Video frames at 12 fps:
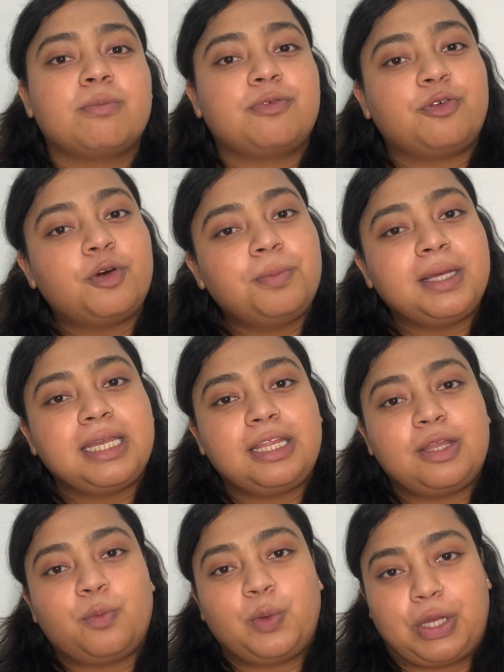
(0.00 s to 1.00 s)
Before beginning
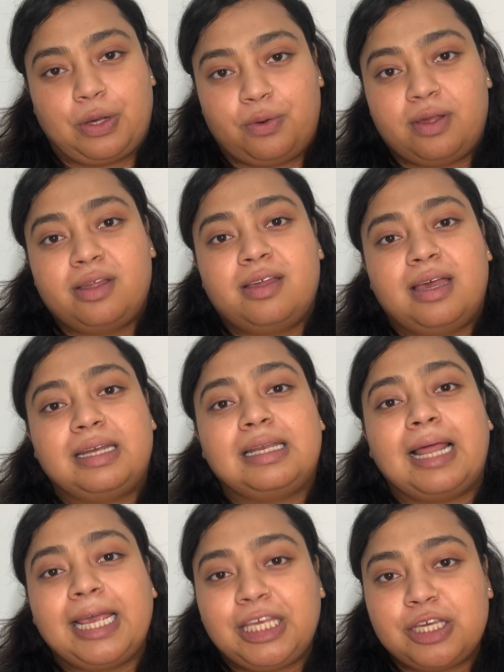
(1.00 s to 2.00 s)
the video, I'd
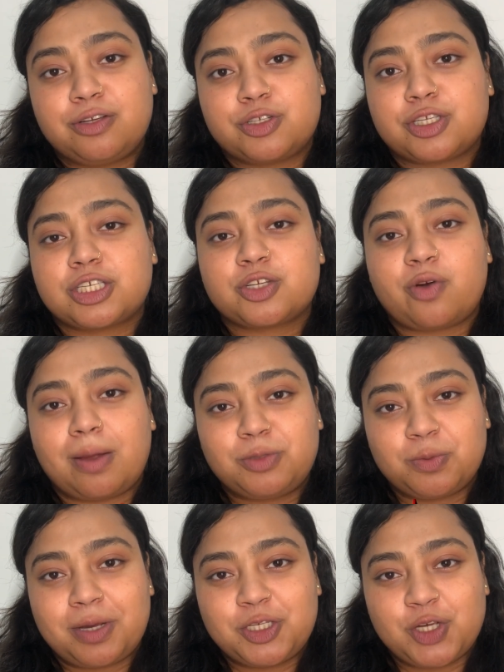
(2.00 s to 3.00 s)
like you to subscribe to
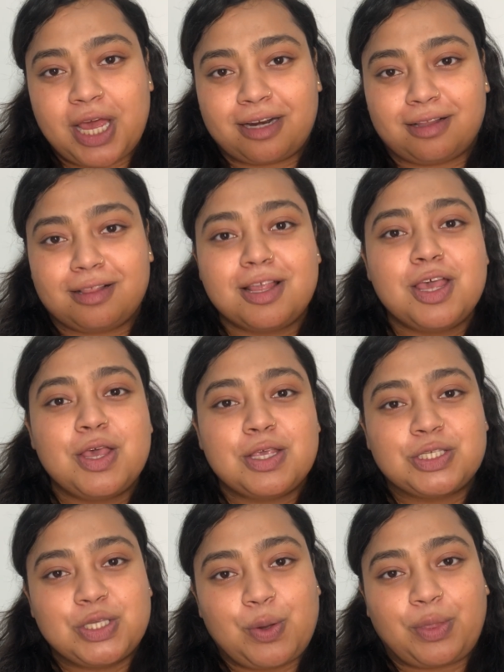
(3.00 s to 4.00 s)
my channel
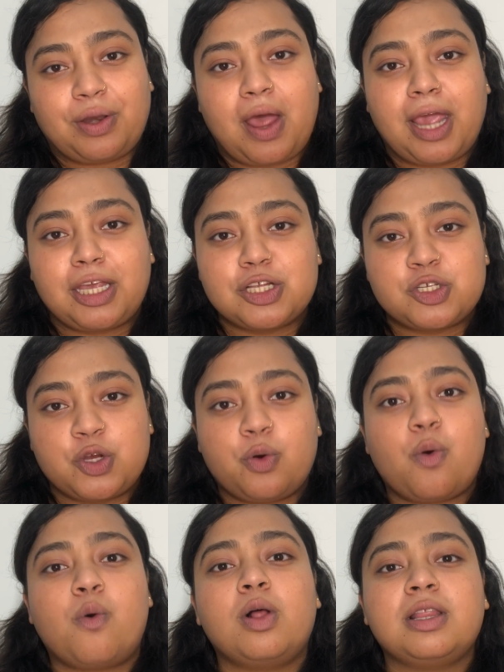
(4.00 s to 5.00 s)
so that I can share
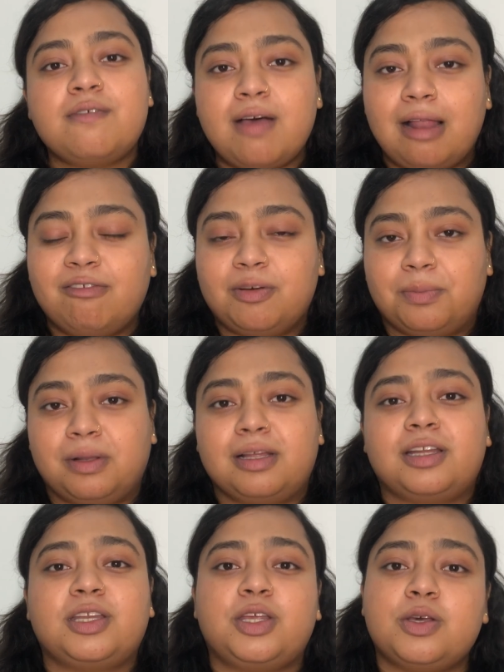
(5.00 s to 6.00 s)
all the valuable
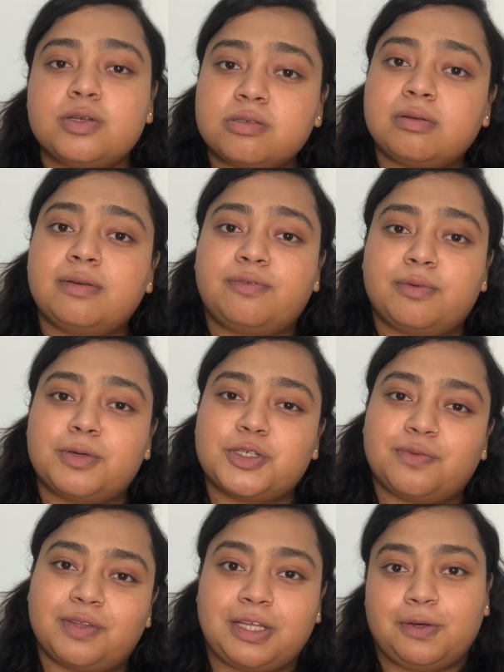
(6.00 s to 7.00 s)
and useful
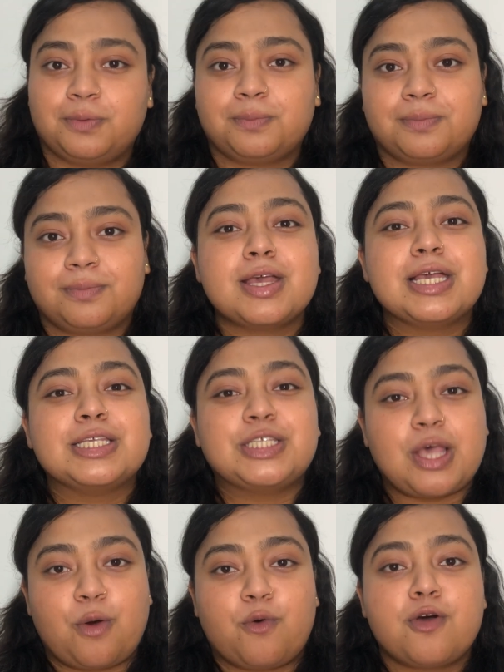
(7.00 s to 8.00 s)
information with you.
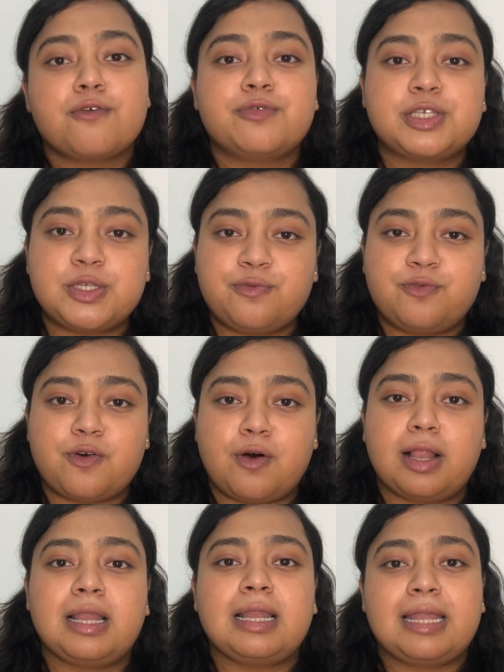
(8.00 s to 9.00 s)
So, first of
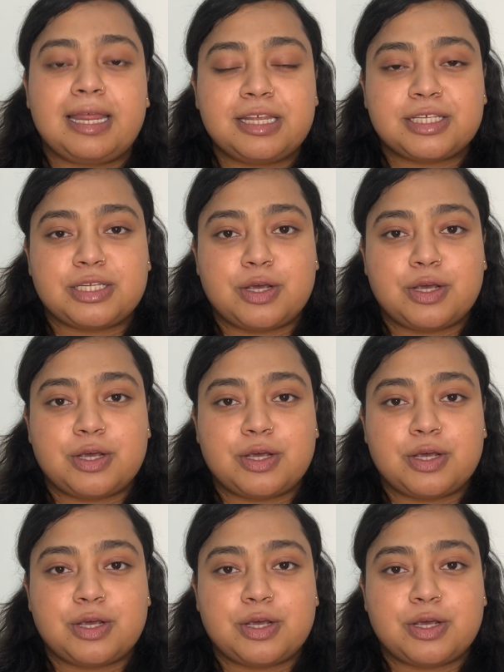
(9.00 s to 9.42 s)
all, let us